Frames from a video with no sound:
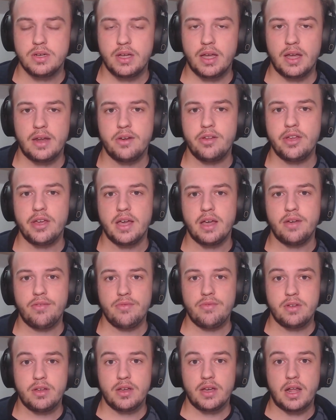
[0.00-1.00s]
already have
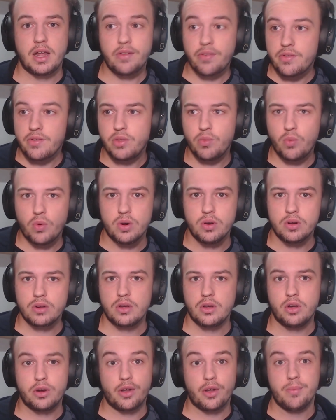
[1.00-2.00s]
half of the work
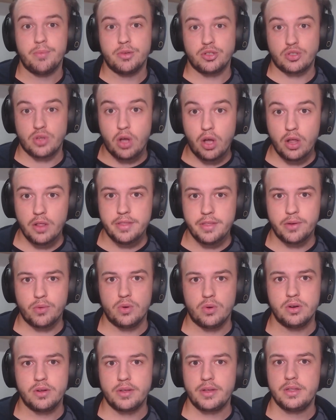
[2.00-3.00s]
or almost all the
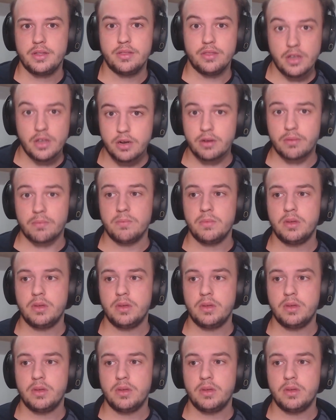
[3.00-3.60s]
work done.